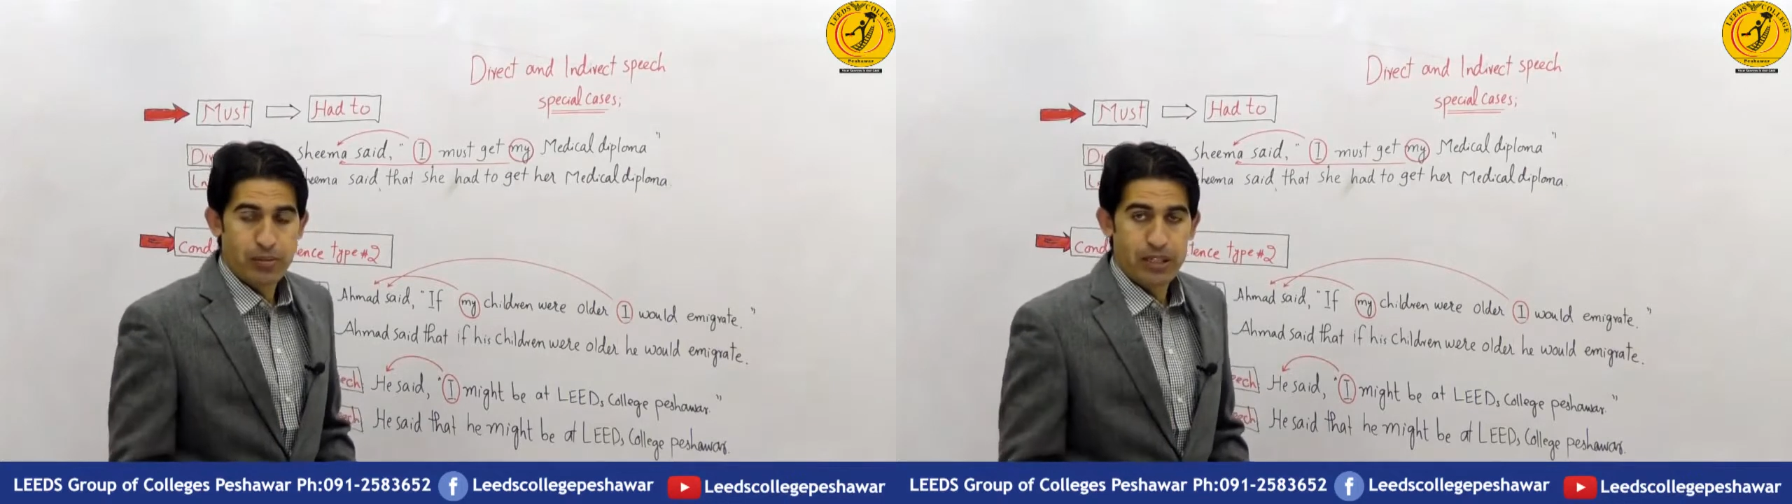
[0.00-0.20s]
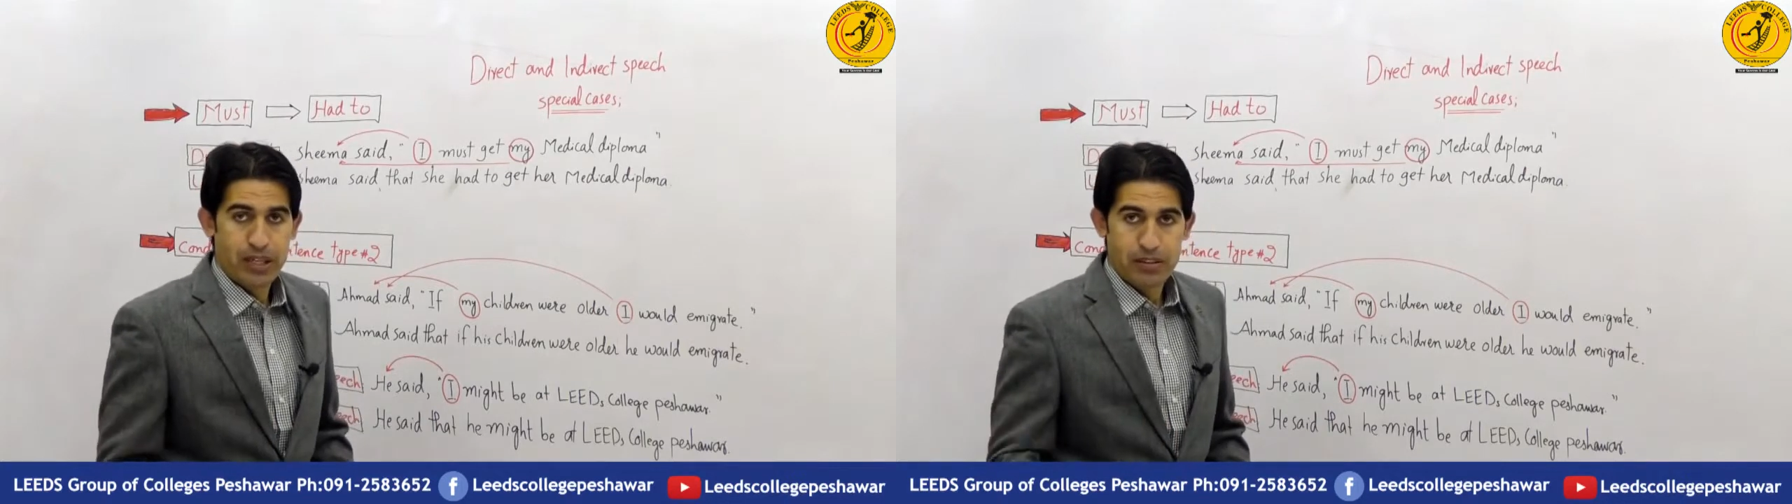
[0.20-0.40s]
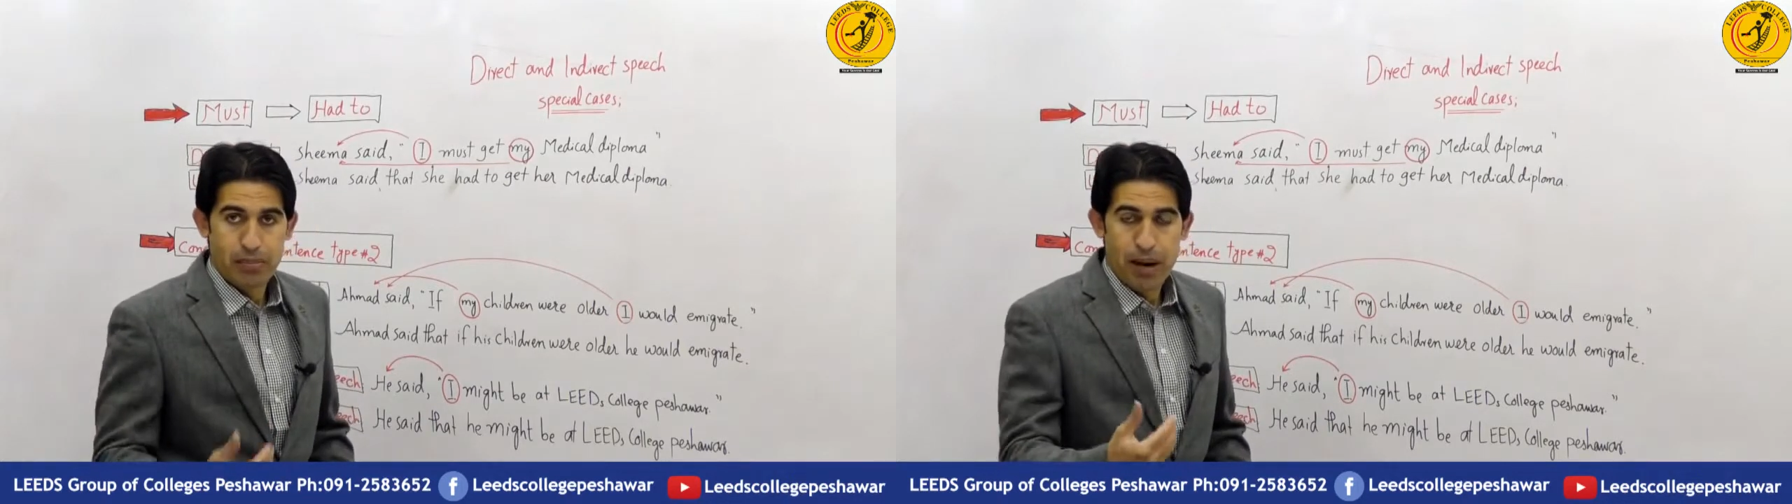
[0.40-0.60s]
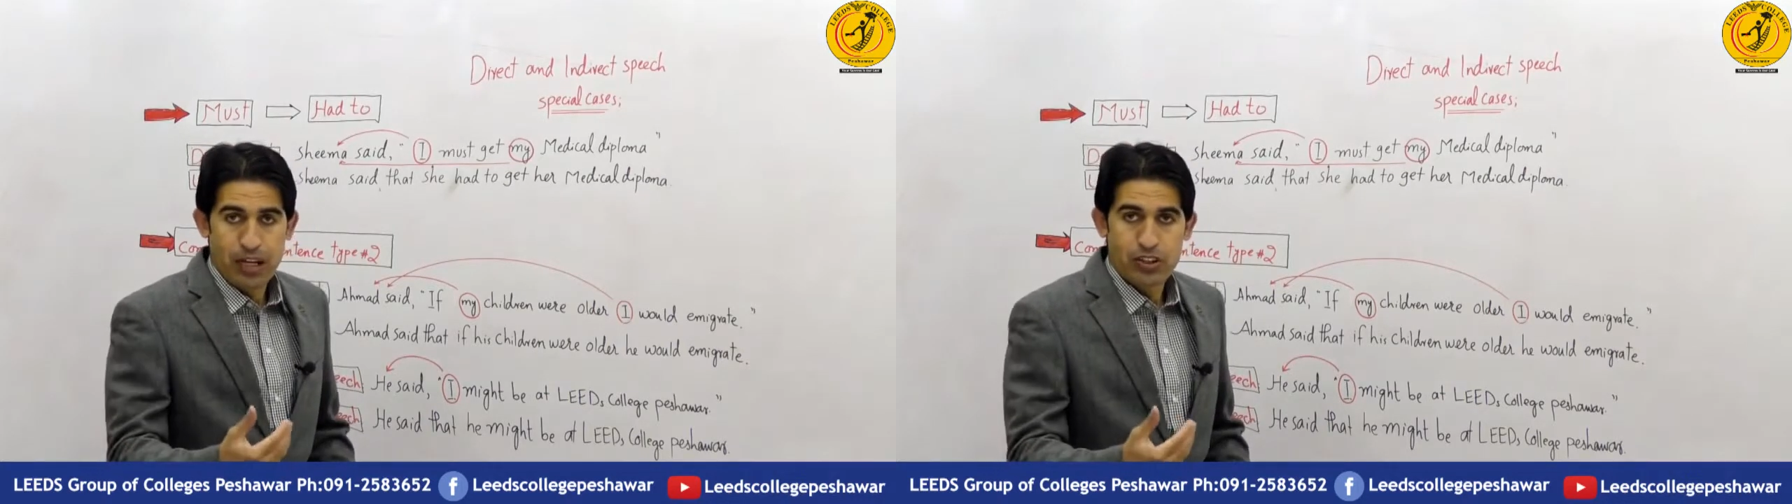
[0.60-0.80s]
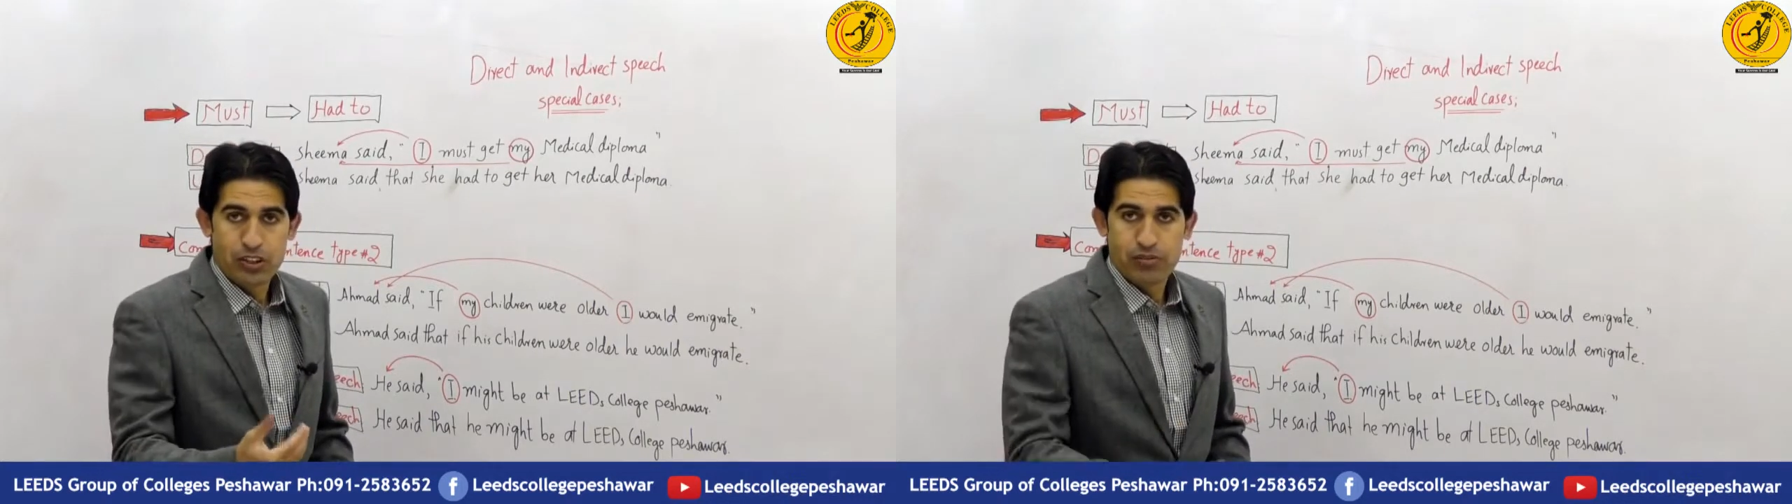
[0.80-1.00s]
I mean the
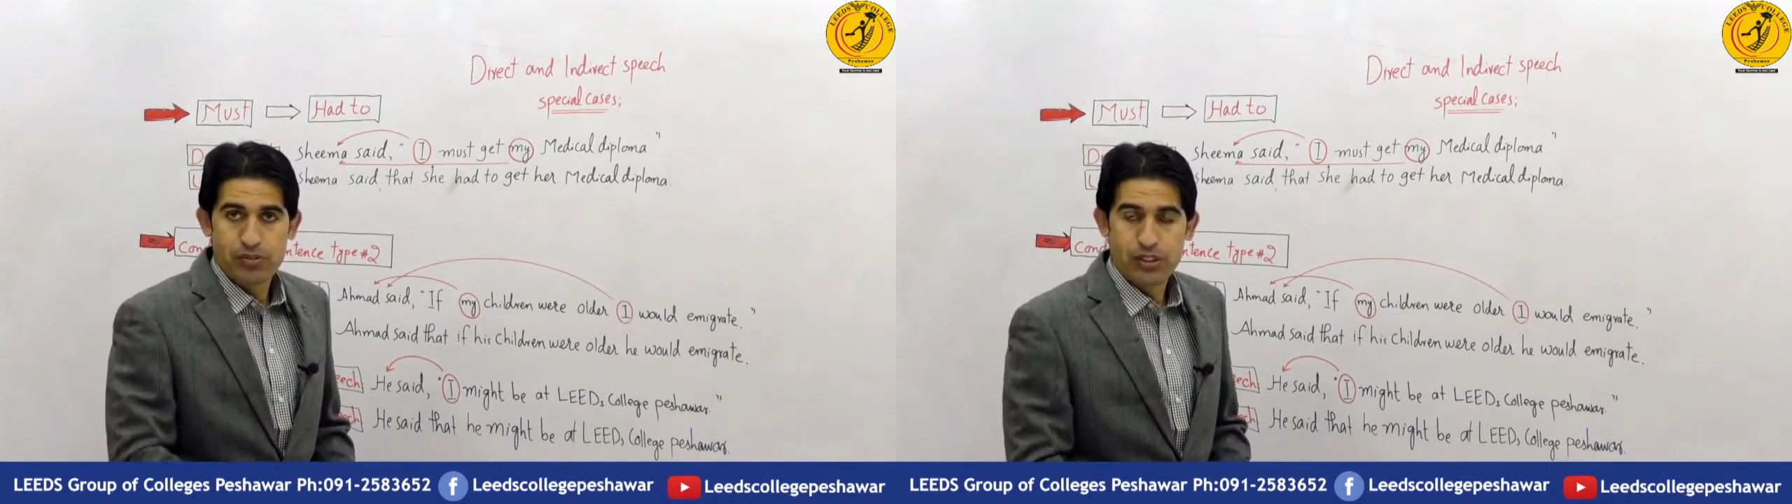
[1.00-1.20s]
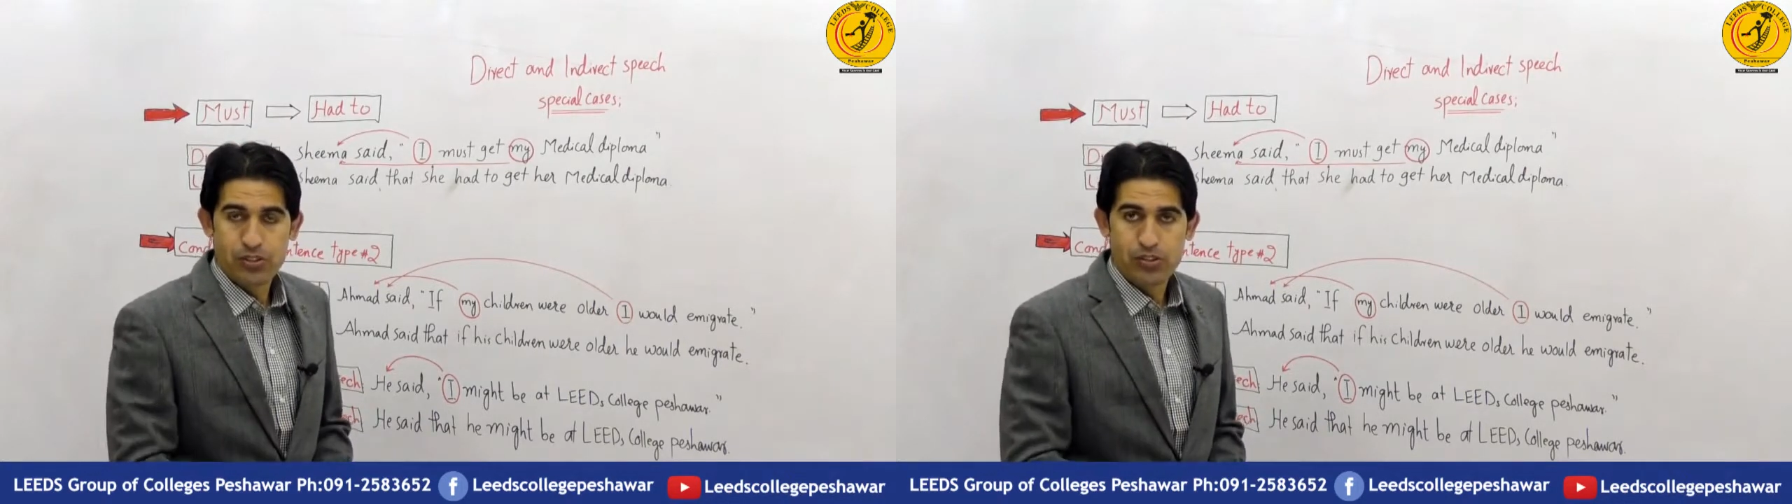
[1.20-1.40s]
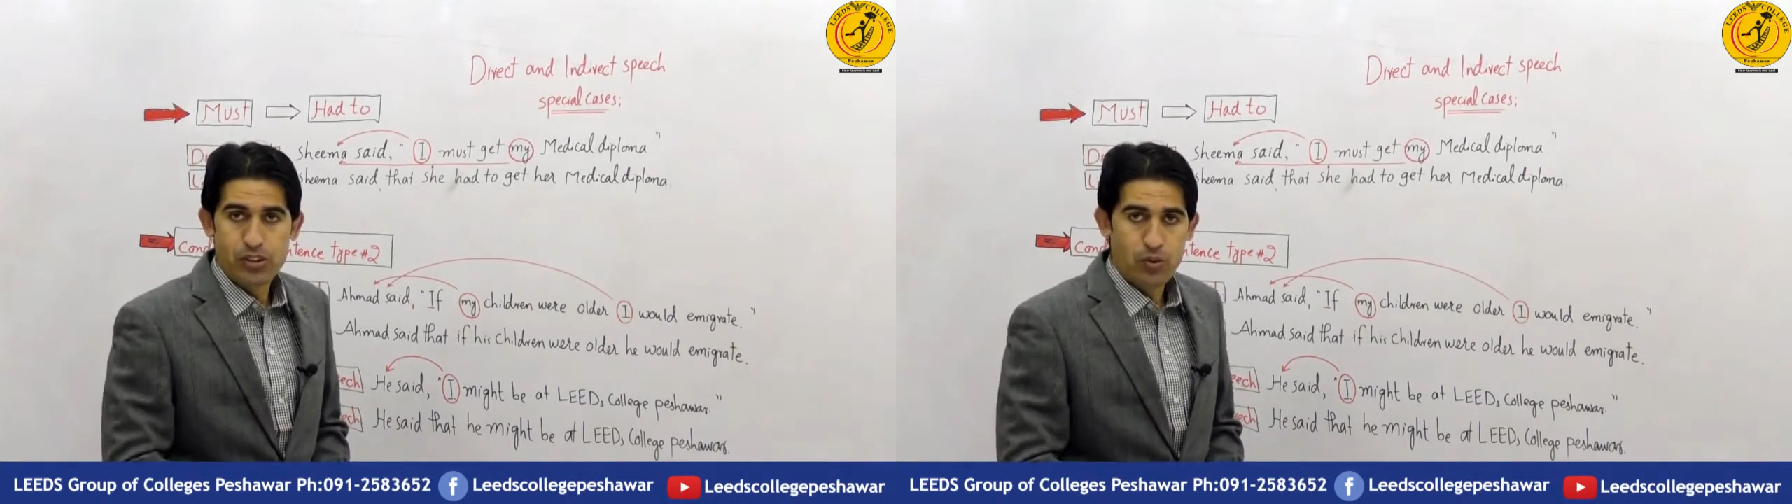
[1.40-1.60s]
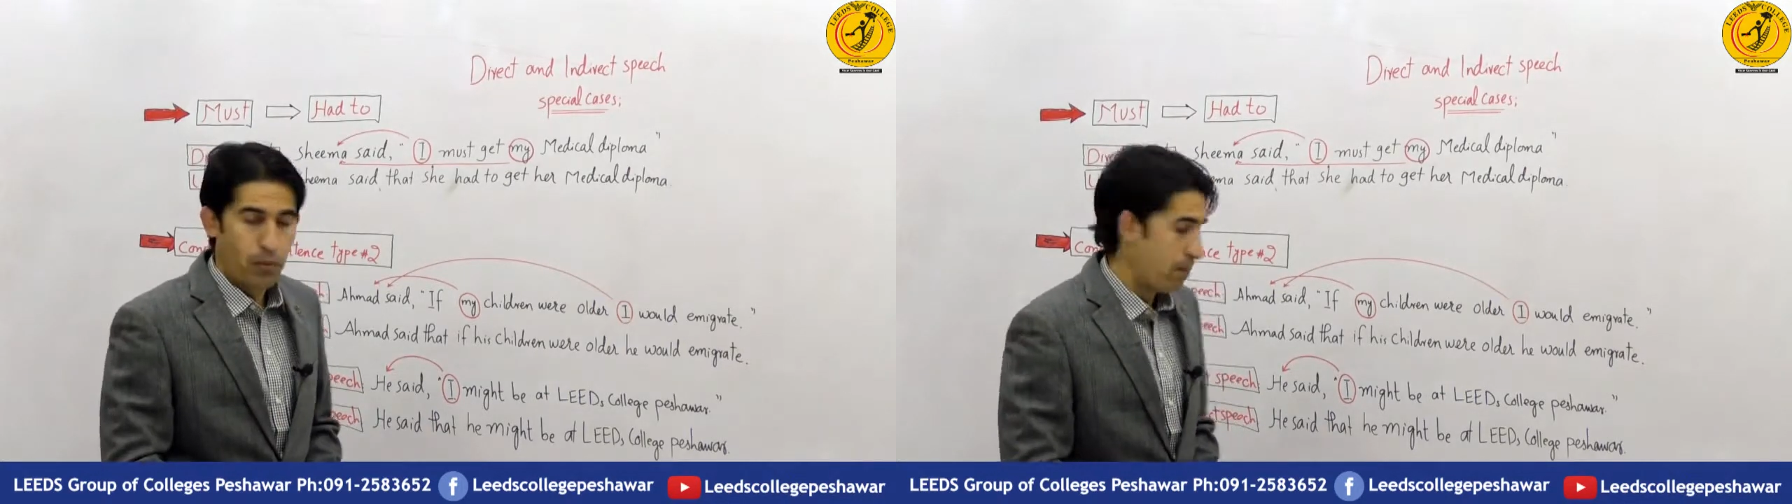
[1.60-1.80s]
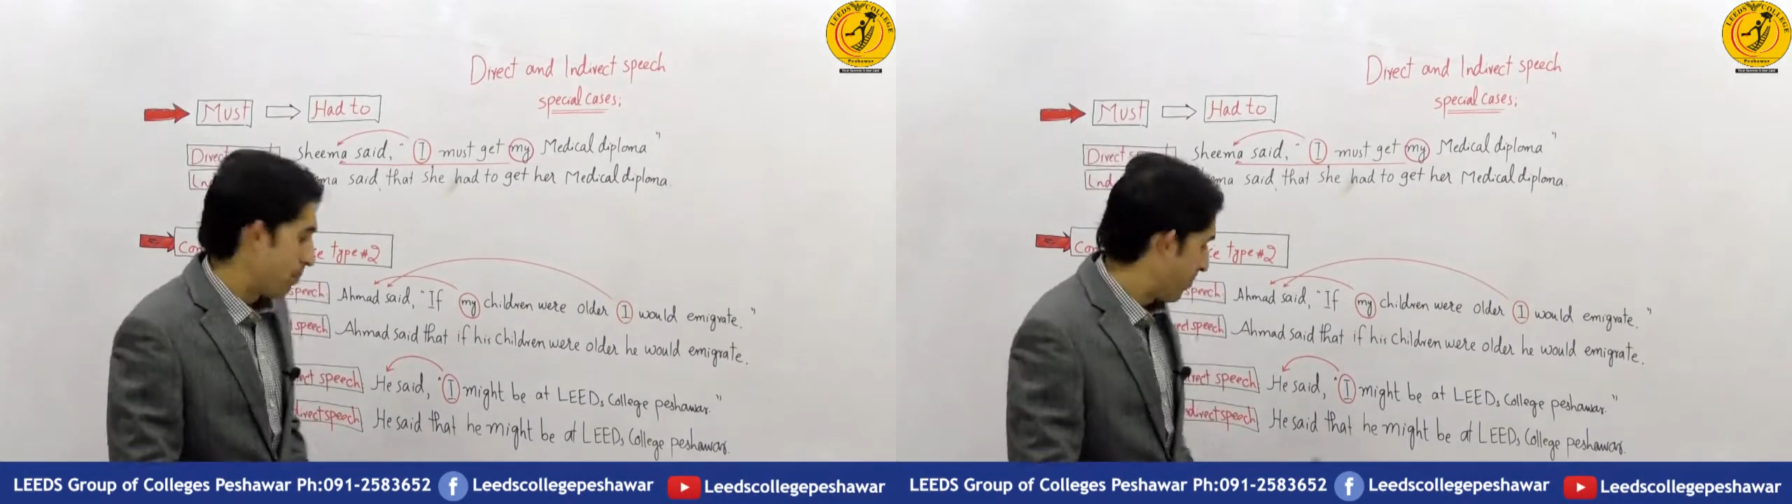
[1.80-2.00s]
back shift is 0.